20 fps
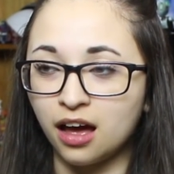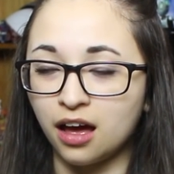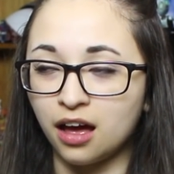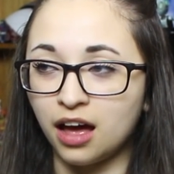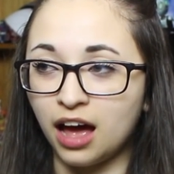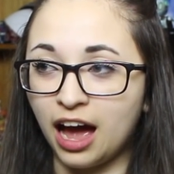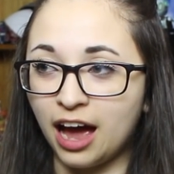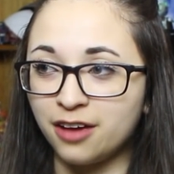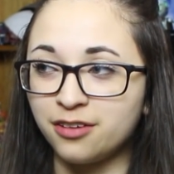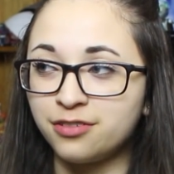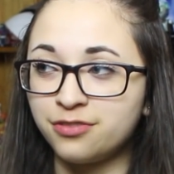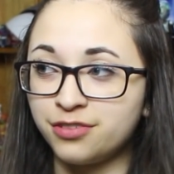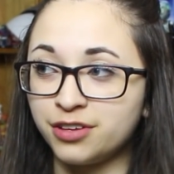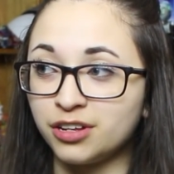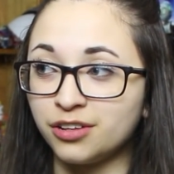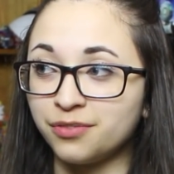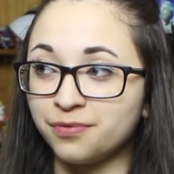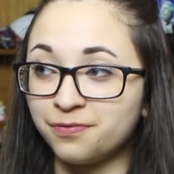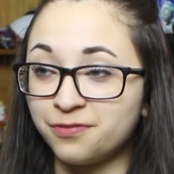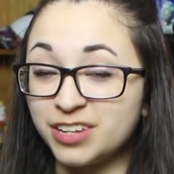I
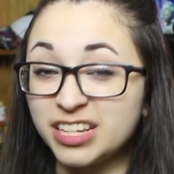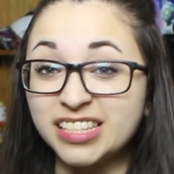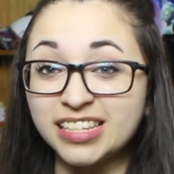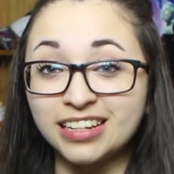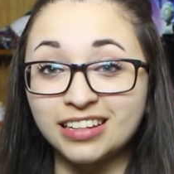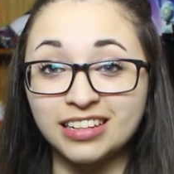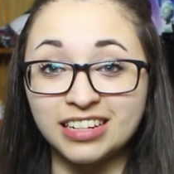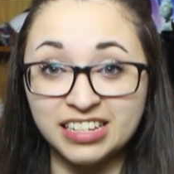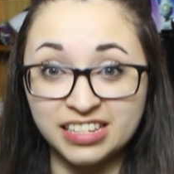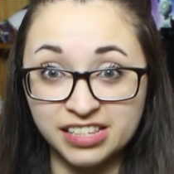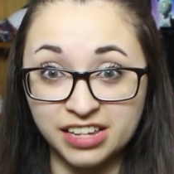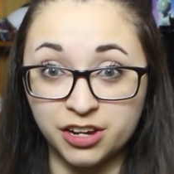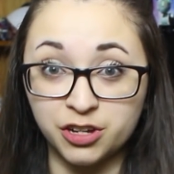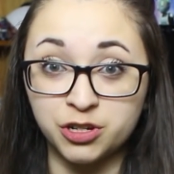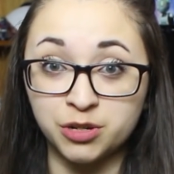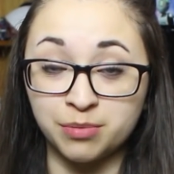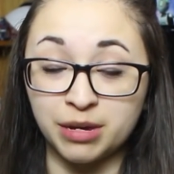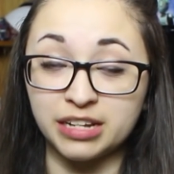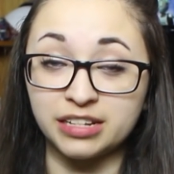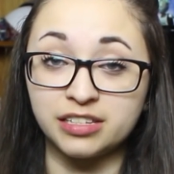feel physically sick
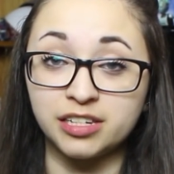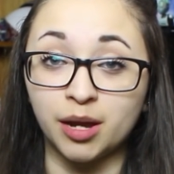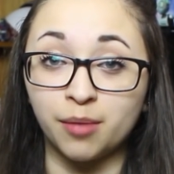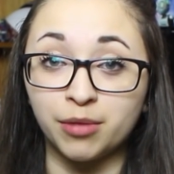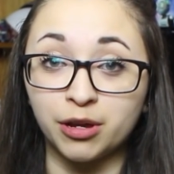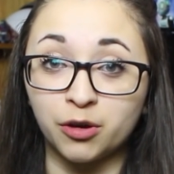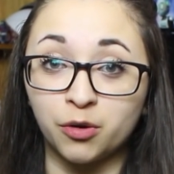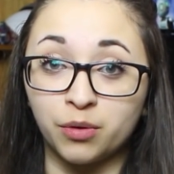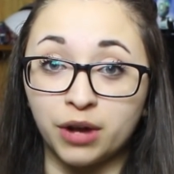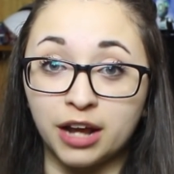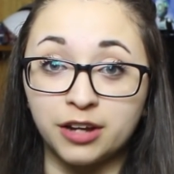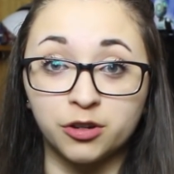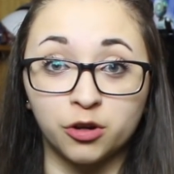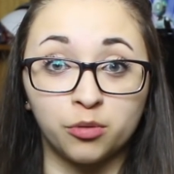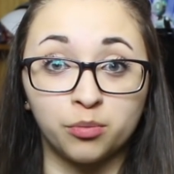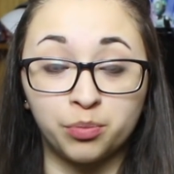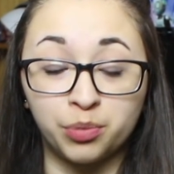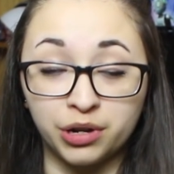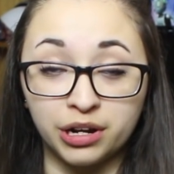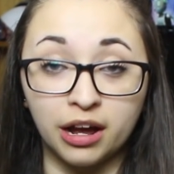to my stomach when I
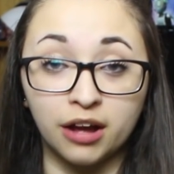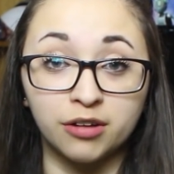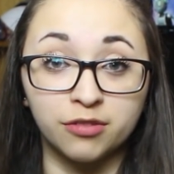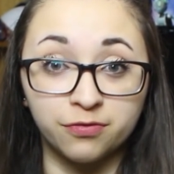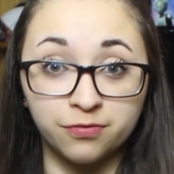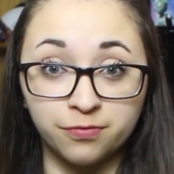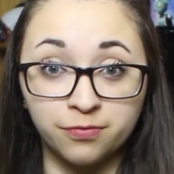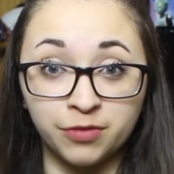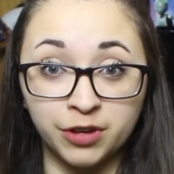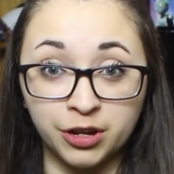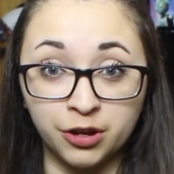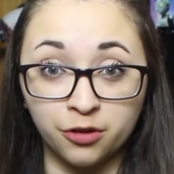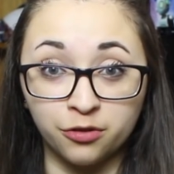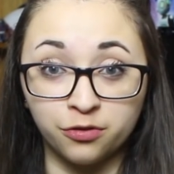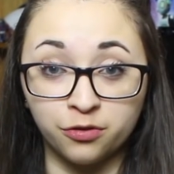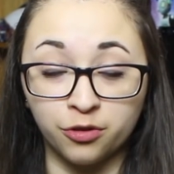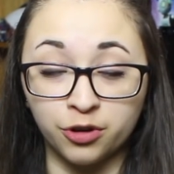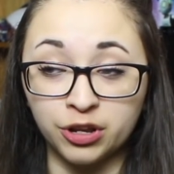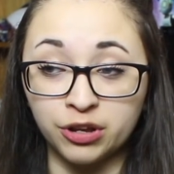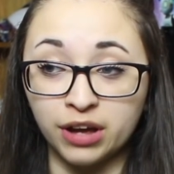don't put out a video
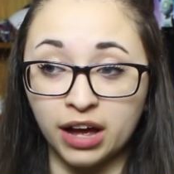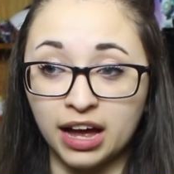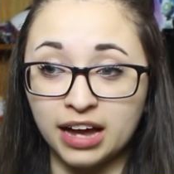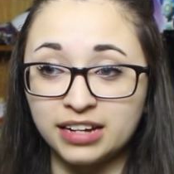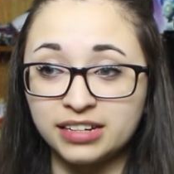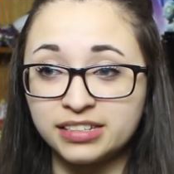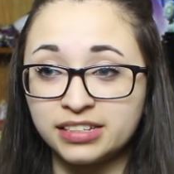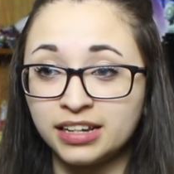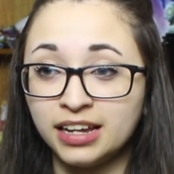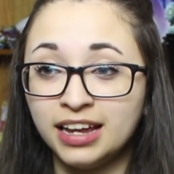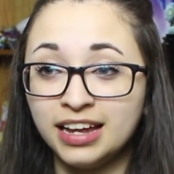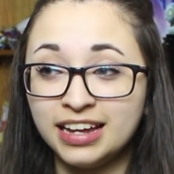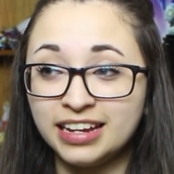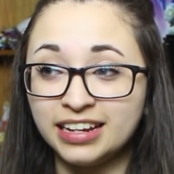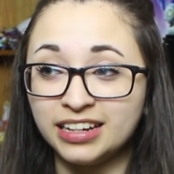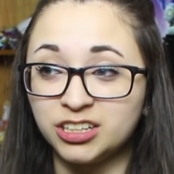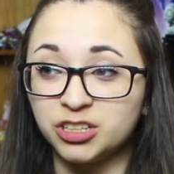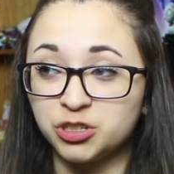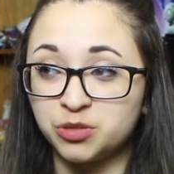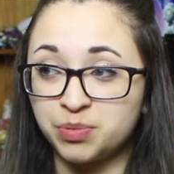for you guys,
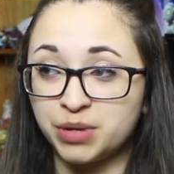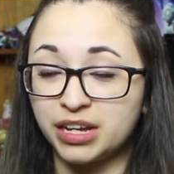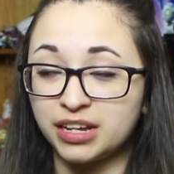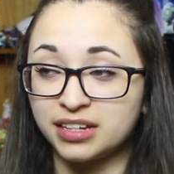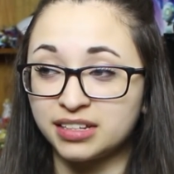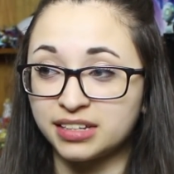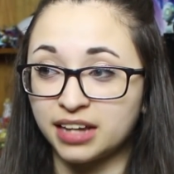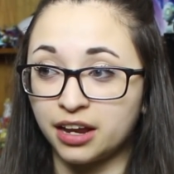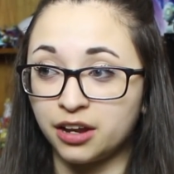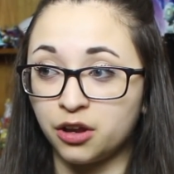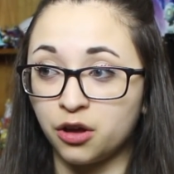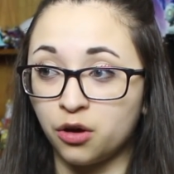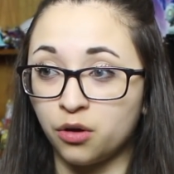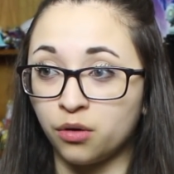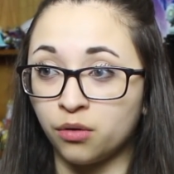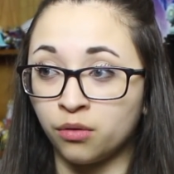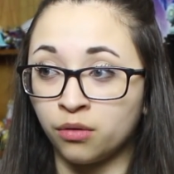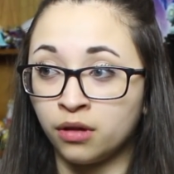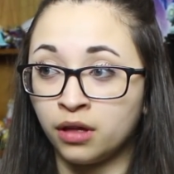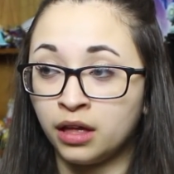just because I
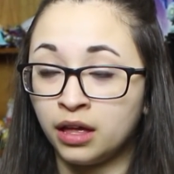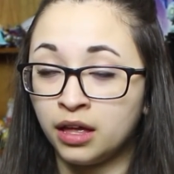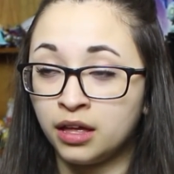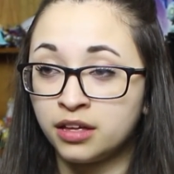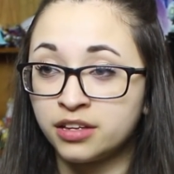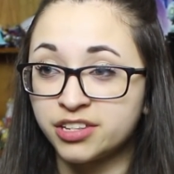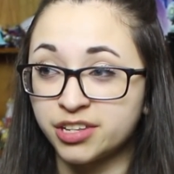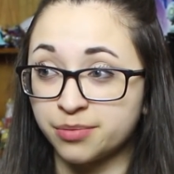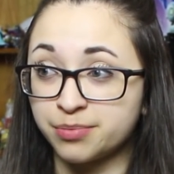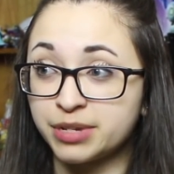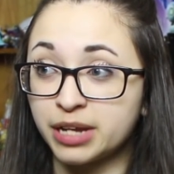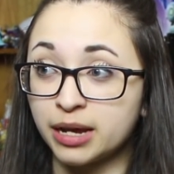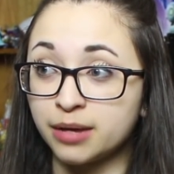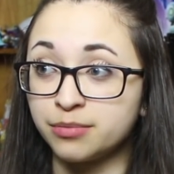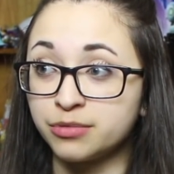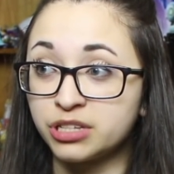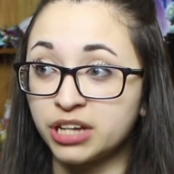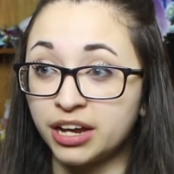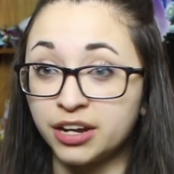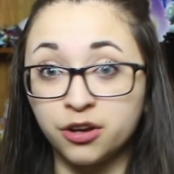know,
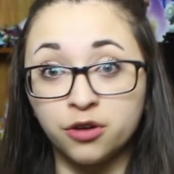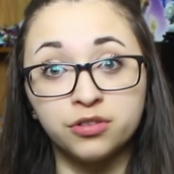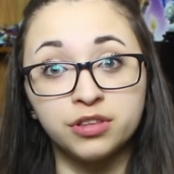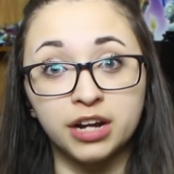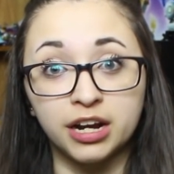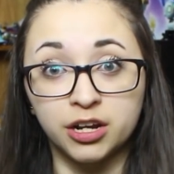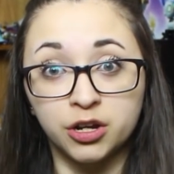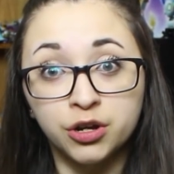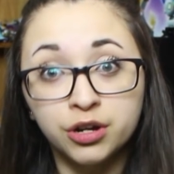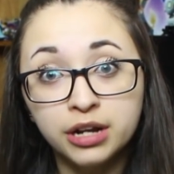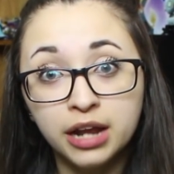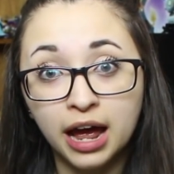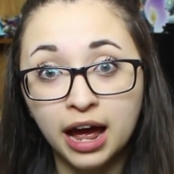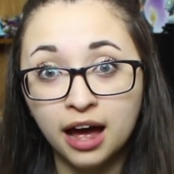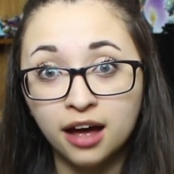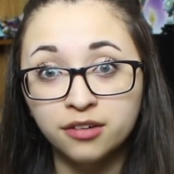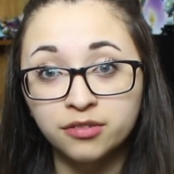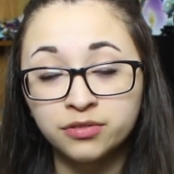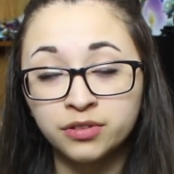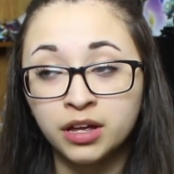sometimes I know that I could
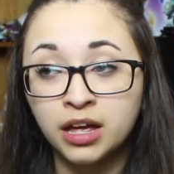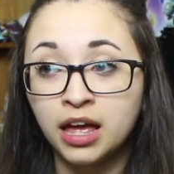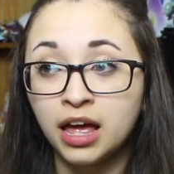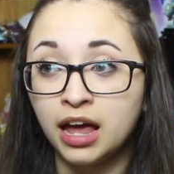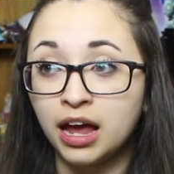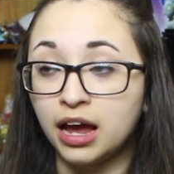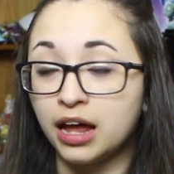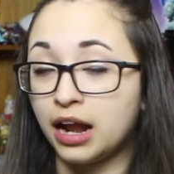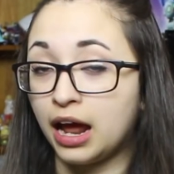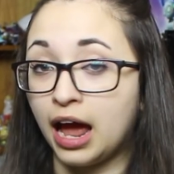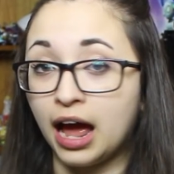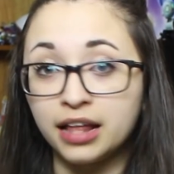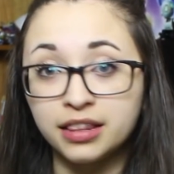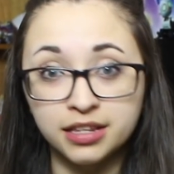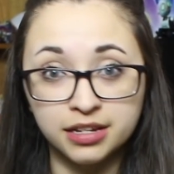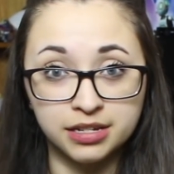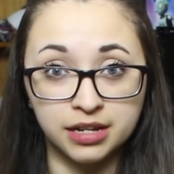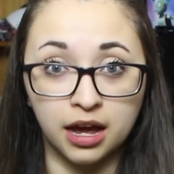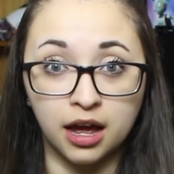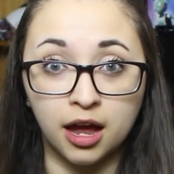have, and I had
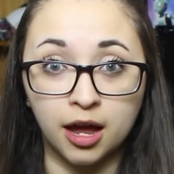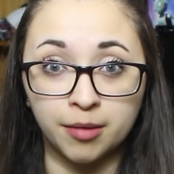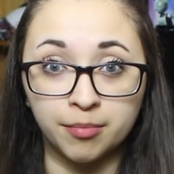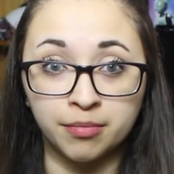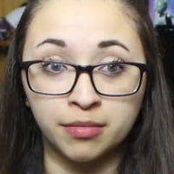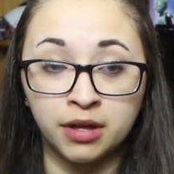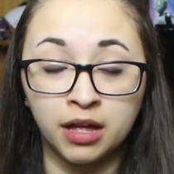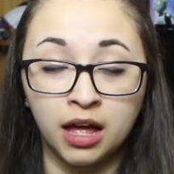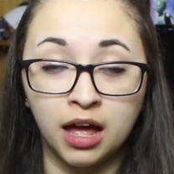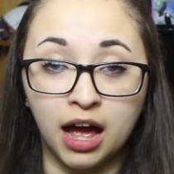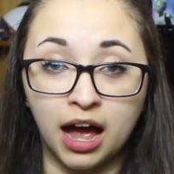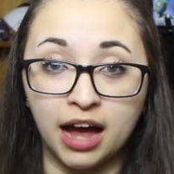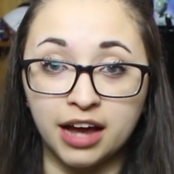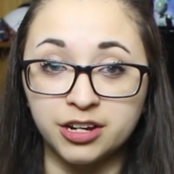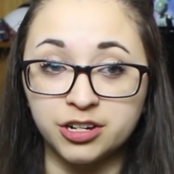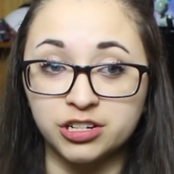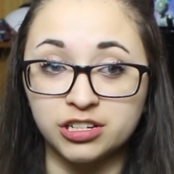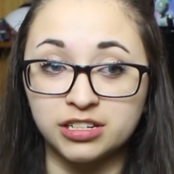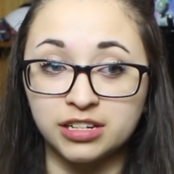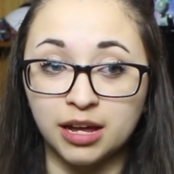the time. I
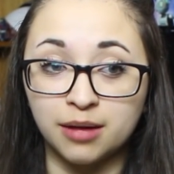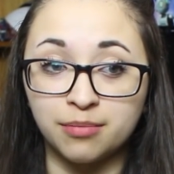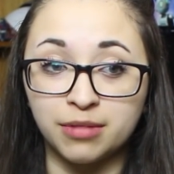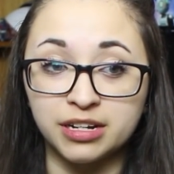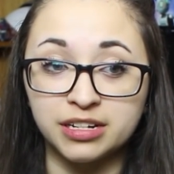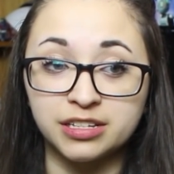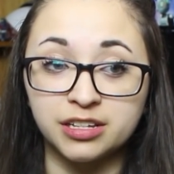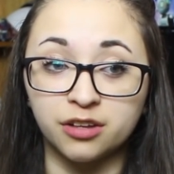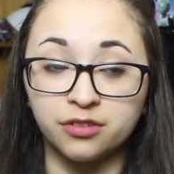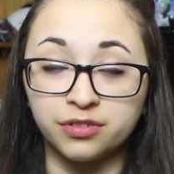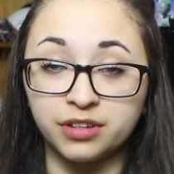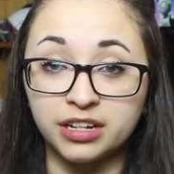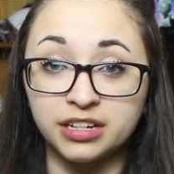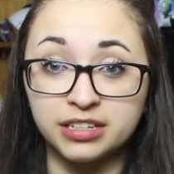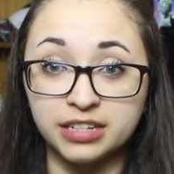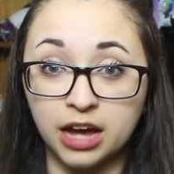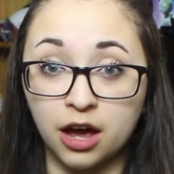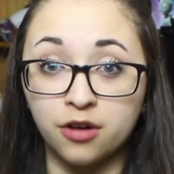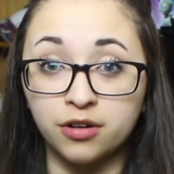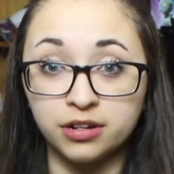just let myself get
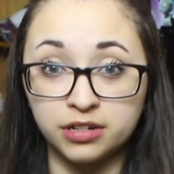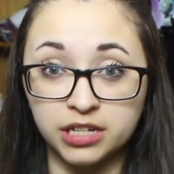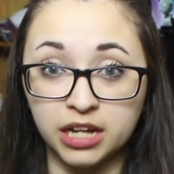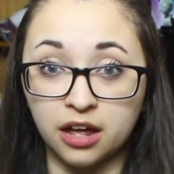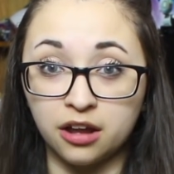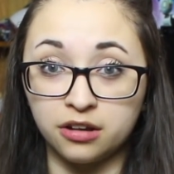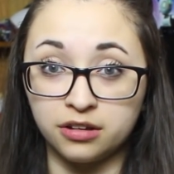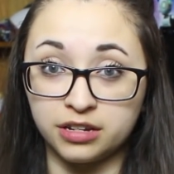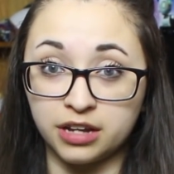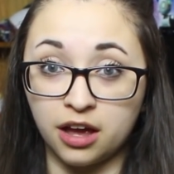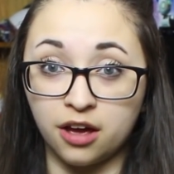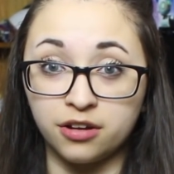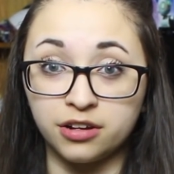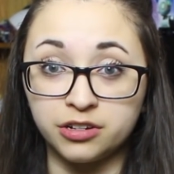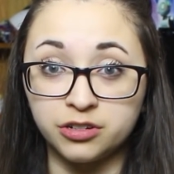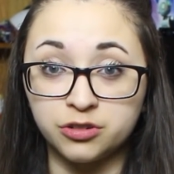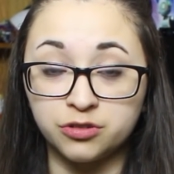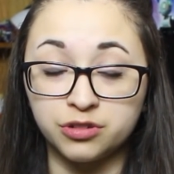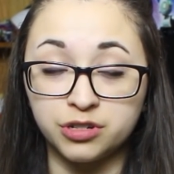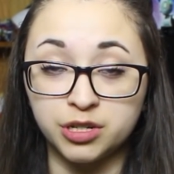down and down and down
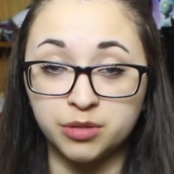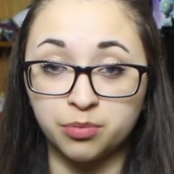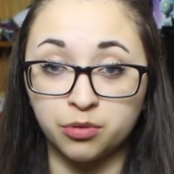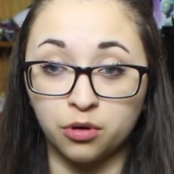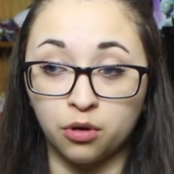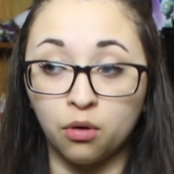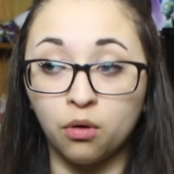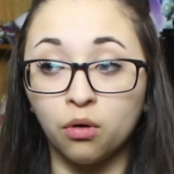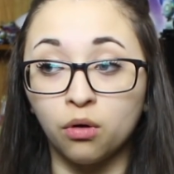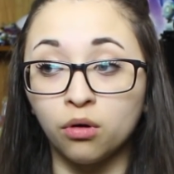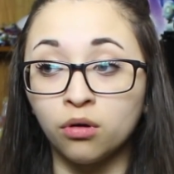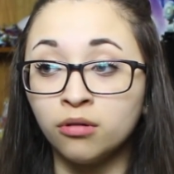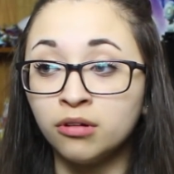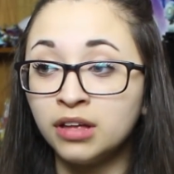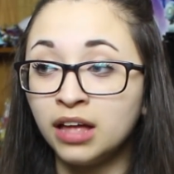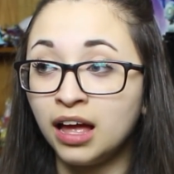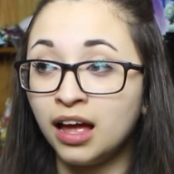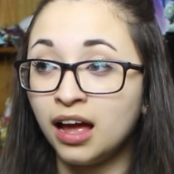into a deeper hole,